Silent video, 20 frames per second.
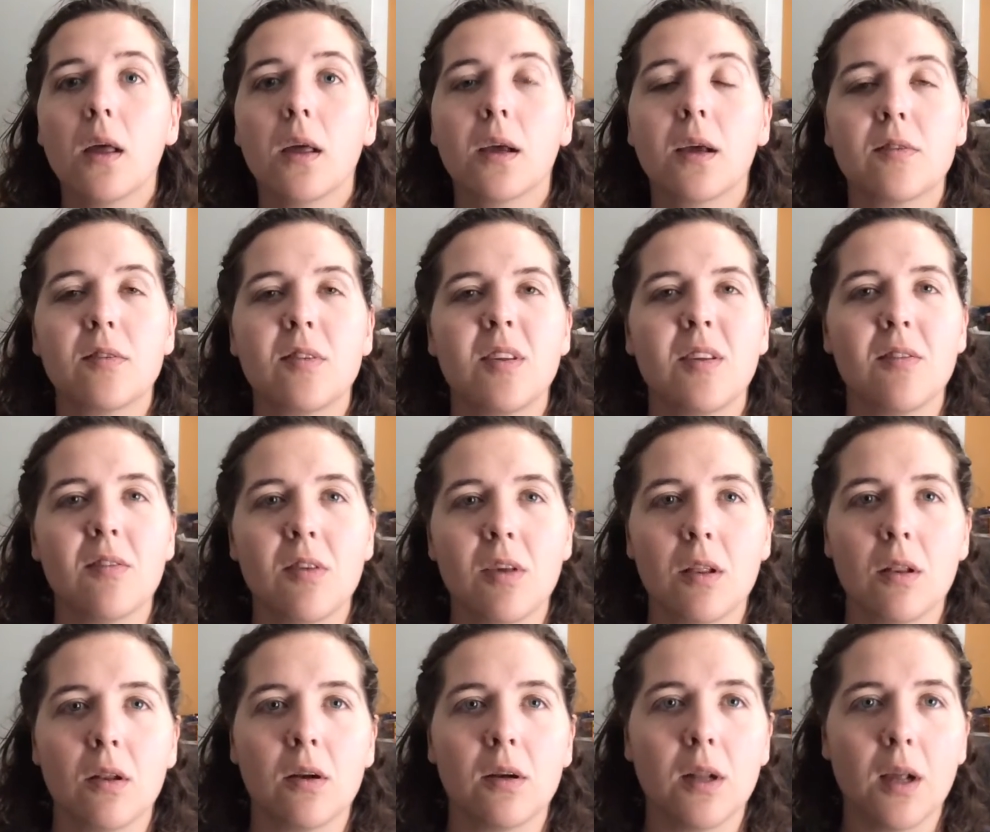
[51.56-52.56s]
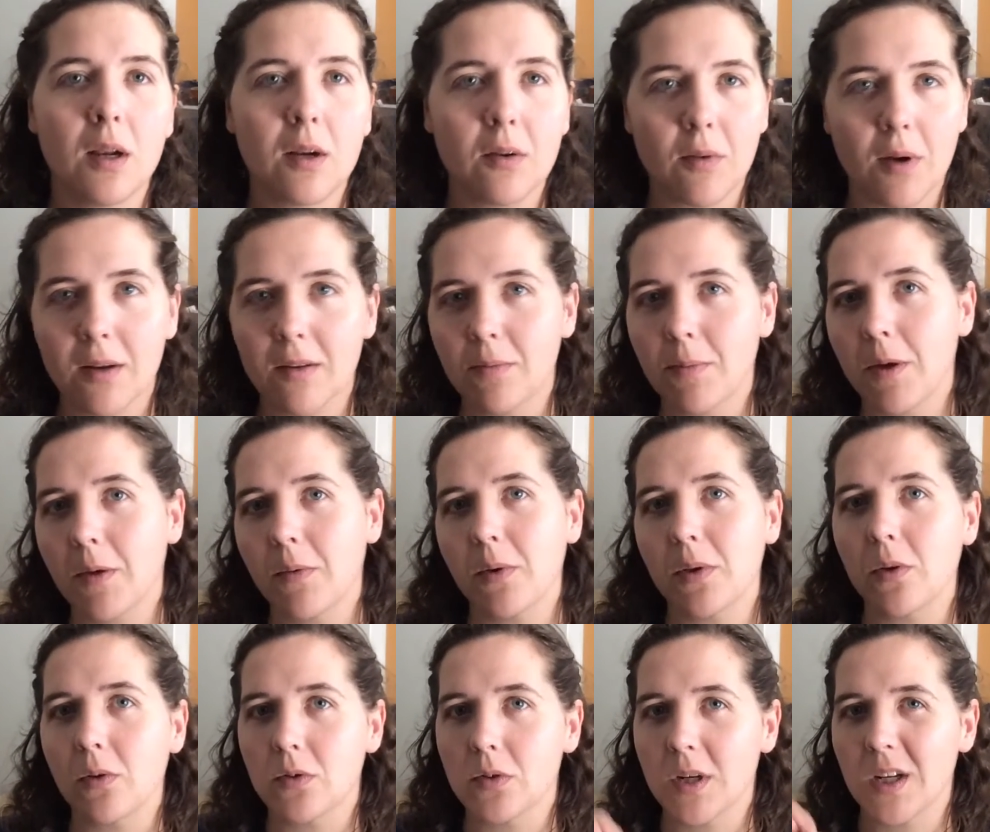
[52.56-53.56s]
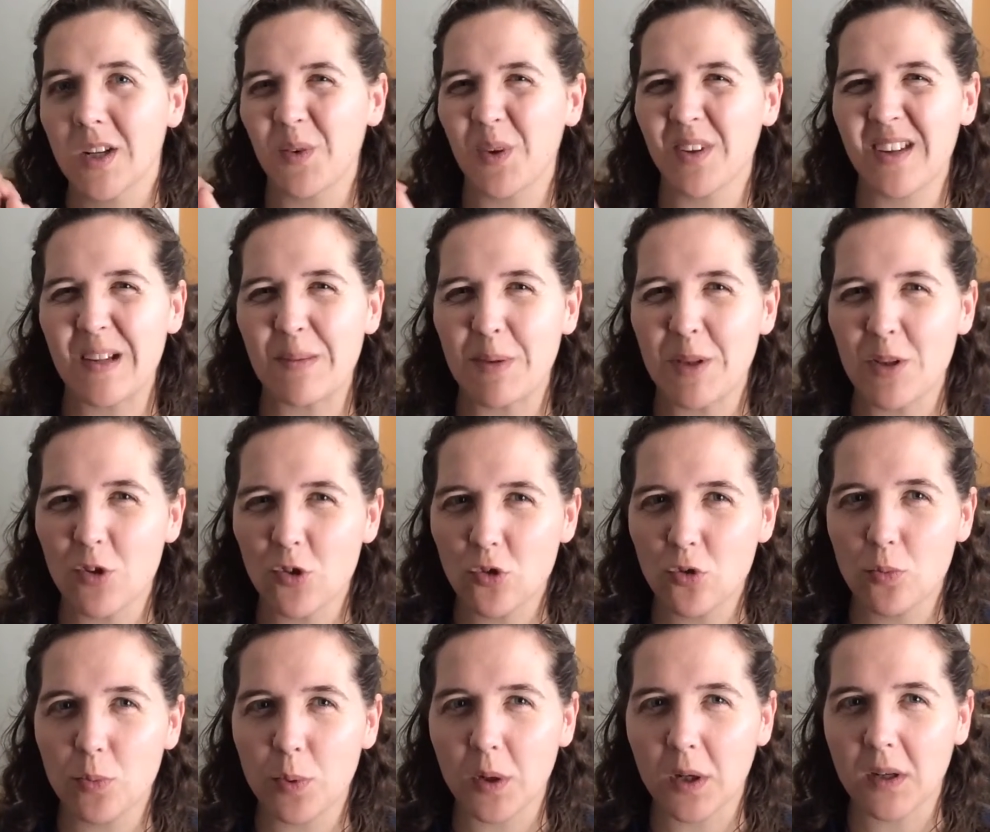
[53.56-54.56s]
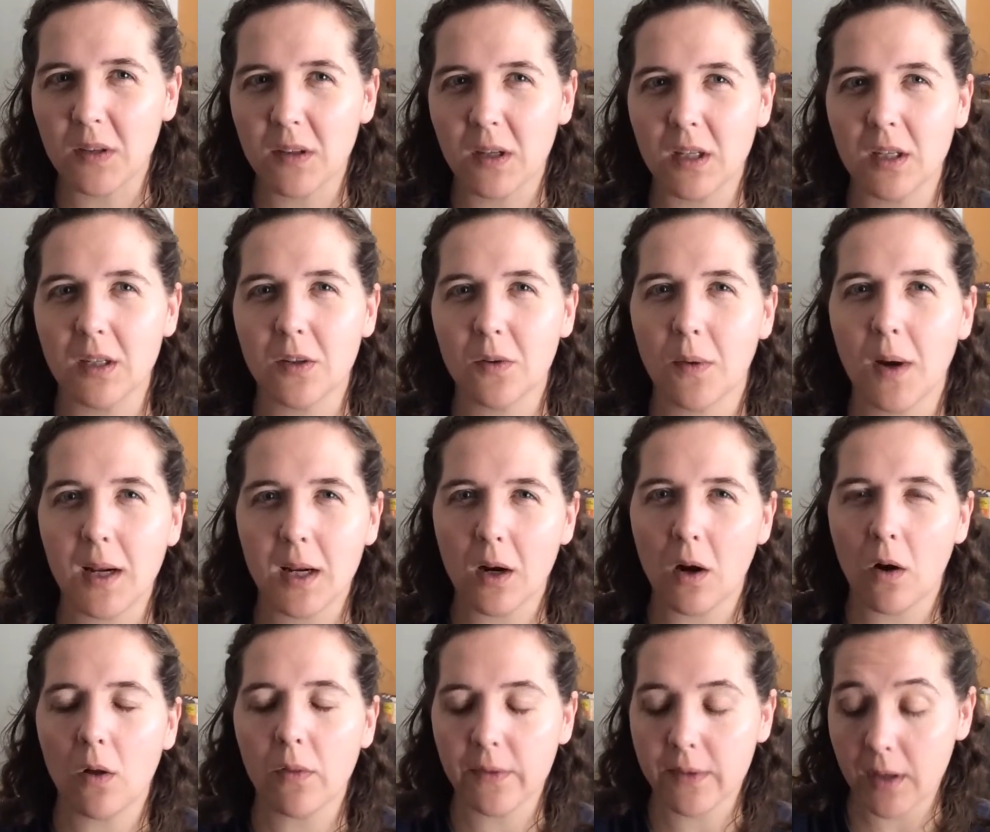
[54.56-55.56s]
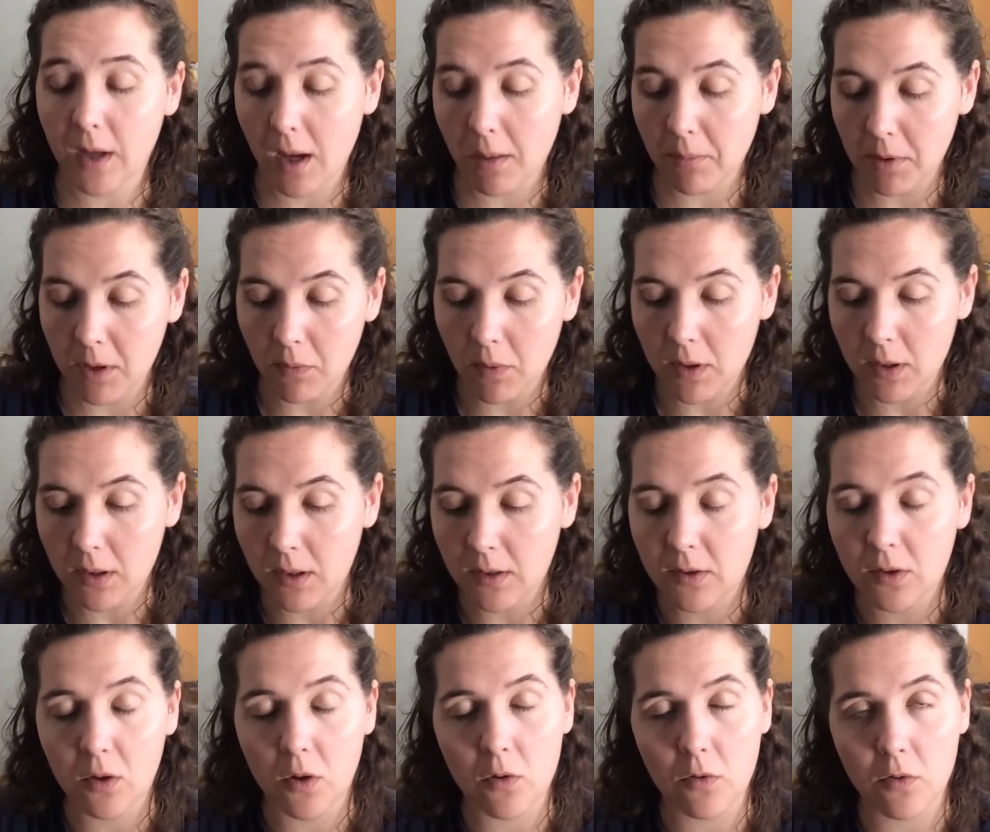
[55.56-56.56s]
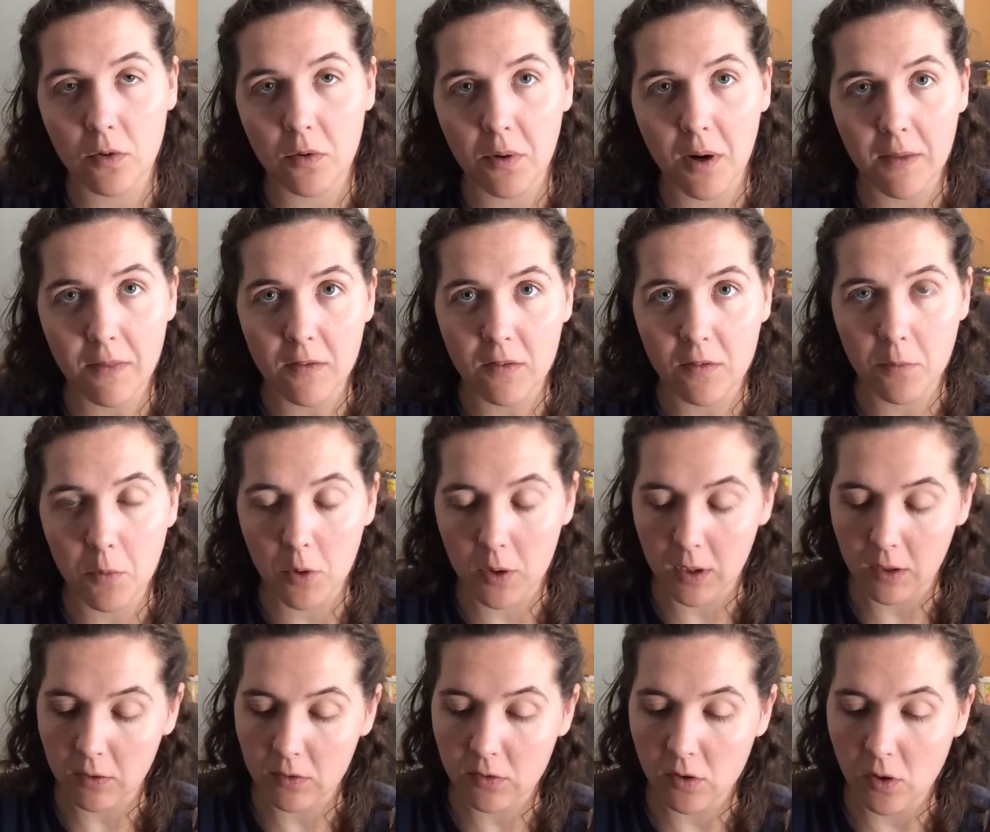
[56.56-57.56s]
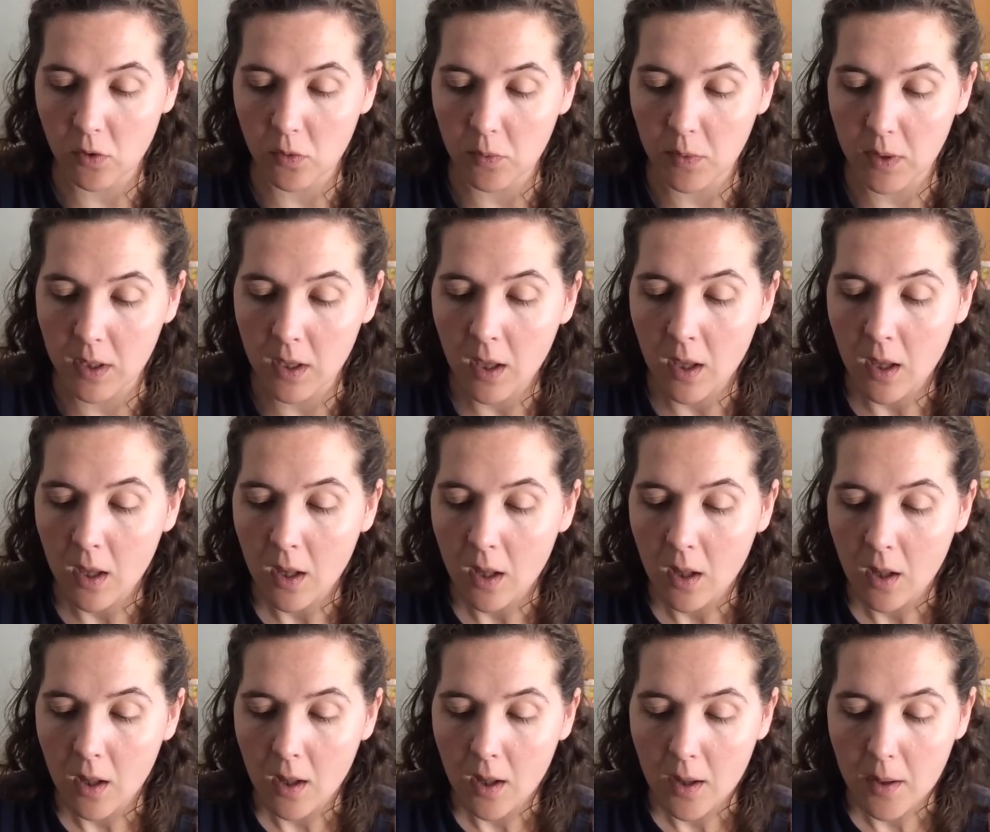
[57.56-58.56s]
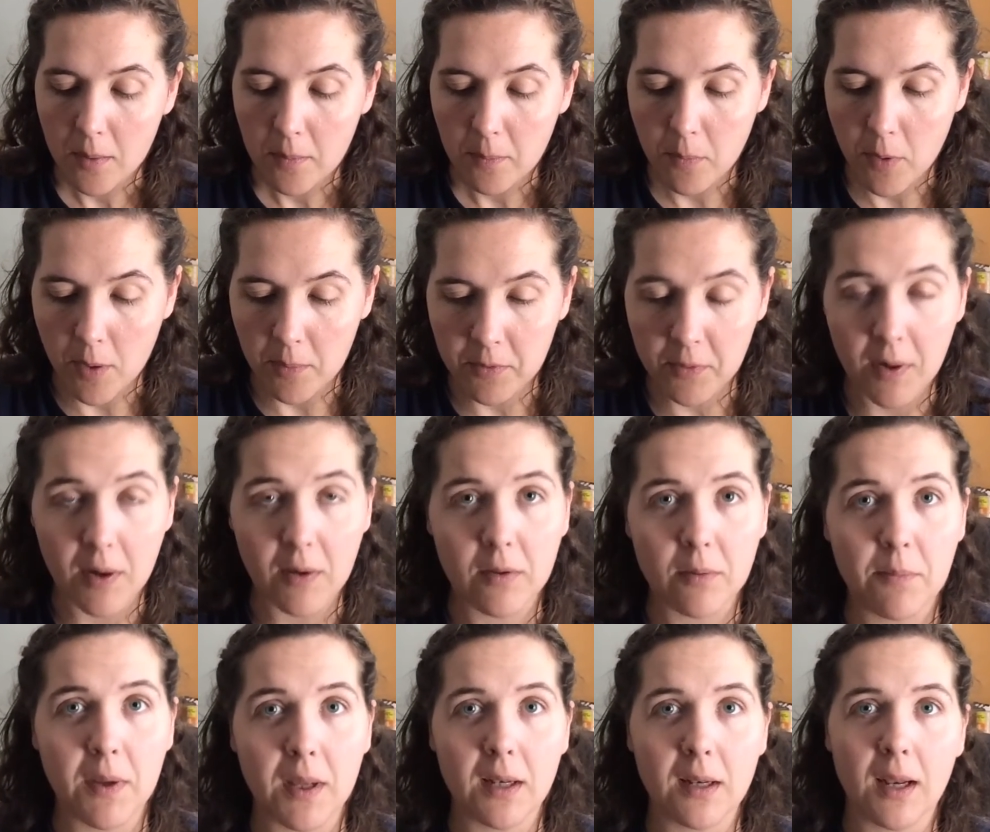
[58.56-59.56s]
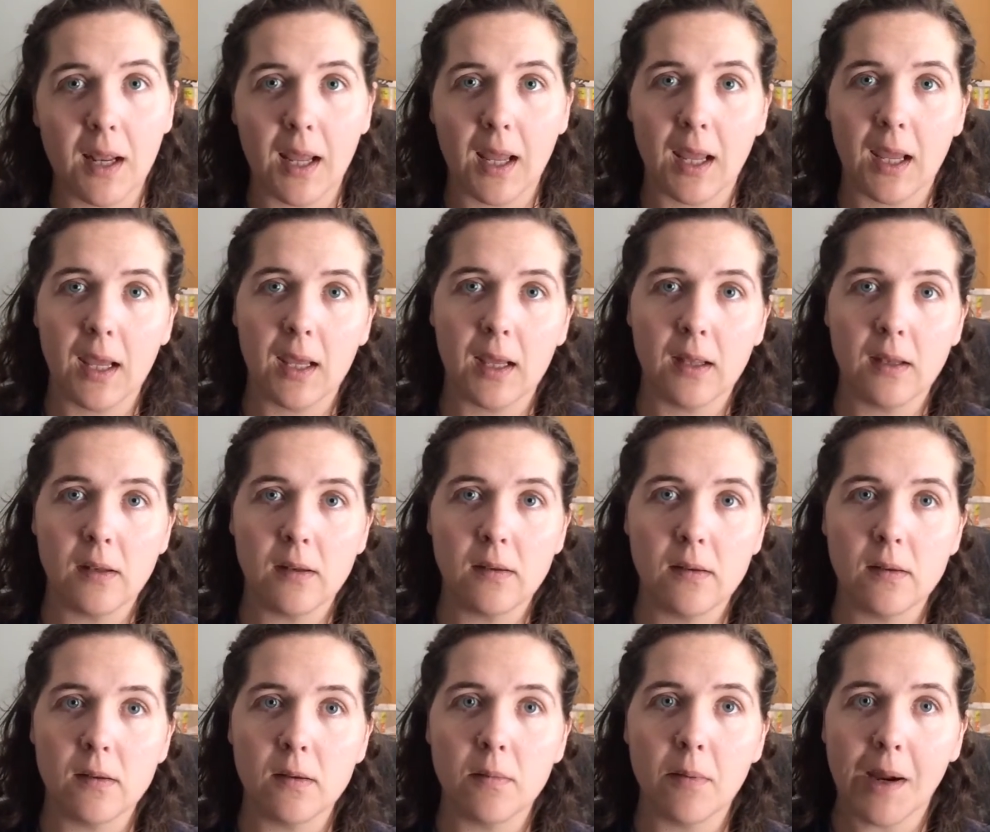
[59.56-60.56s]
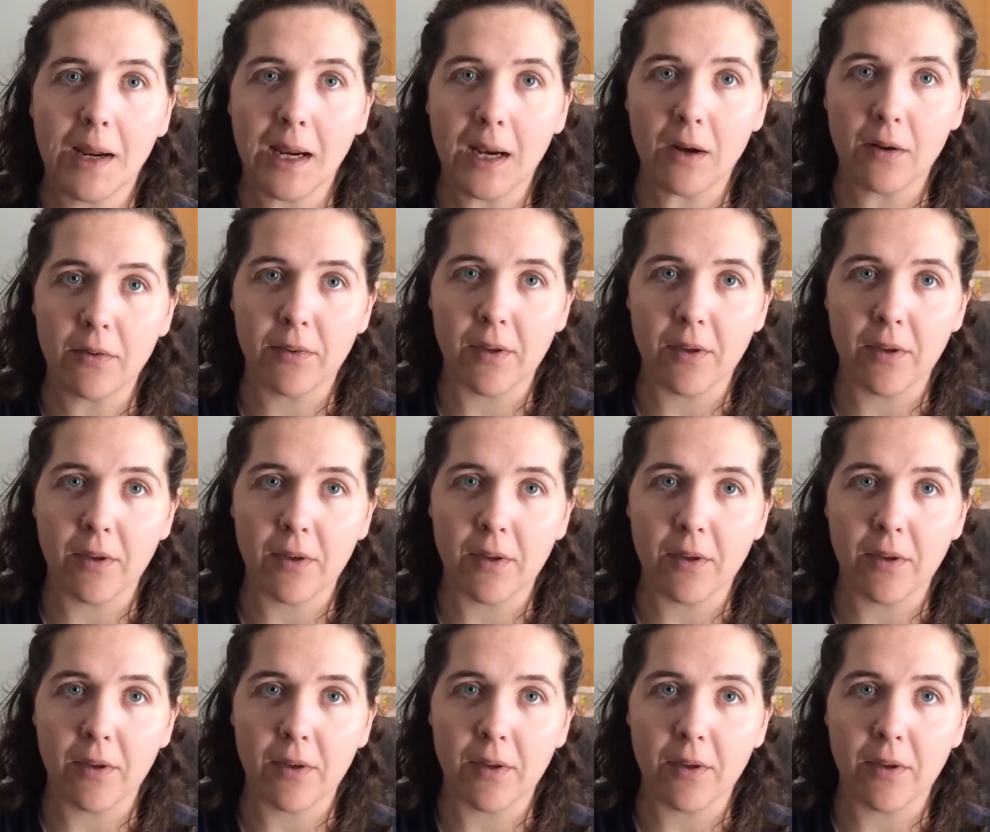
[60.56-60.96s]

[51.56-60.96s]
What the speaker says: Because since he learned how to ride his bike with no training wheels, he's been super excited to ride it all the time, and he wanted us to go for a ride this morning. So we bombed around a bit, and my hair